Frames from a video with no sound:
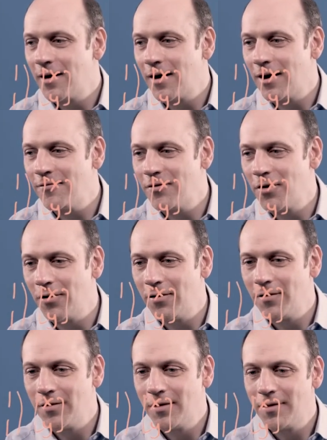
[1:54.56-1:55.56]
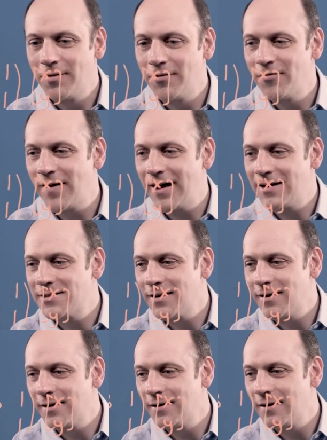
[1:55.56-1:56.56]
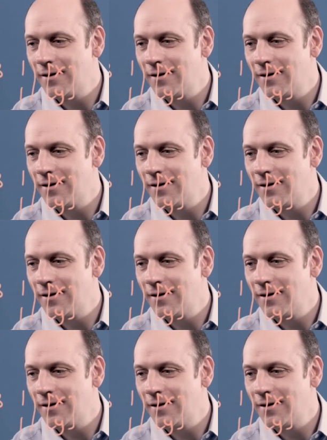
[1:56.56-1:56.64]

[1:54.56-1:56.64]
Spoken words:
I've got the vector